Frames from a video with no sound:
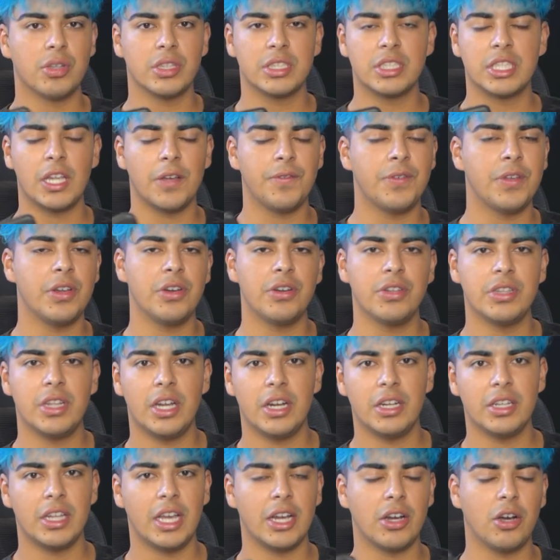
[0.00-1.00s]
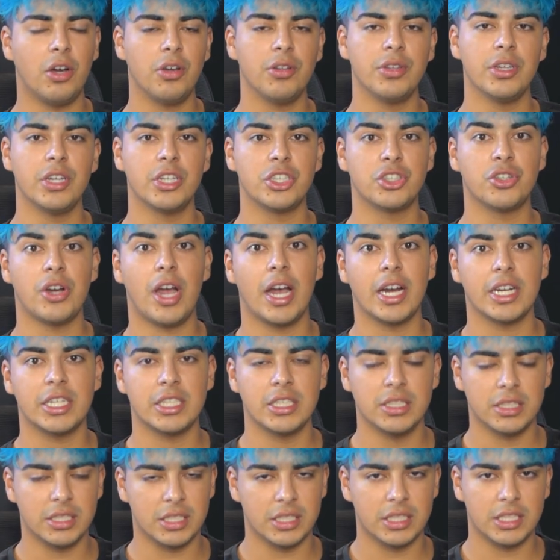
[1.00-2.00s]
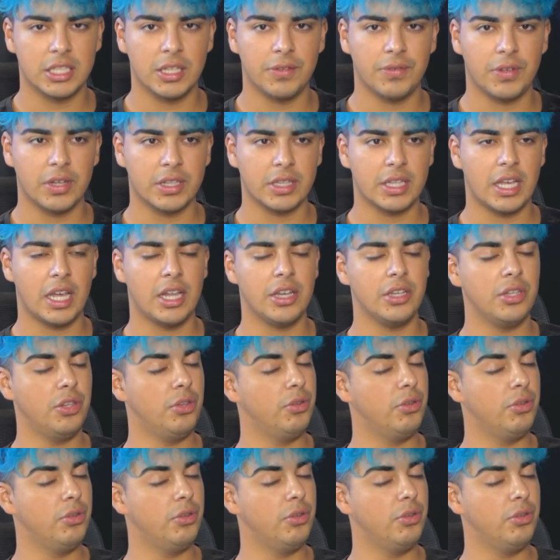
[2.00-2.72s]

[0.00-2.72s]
the stuff here and there, like all the attractions and stuff like that.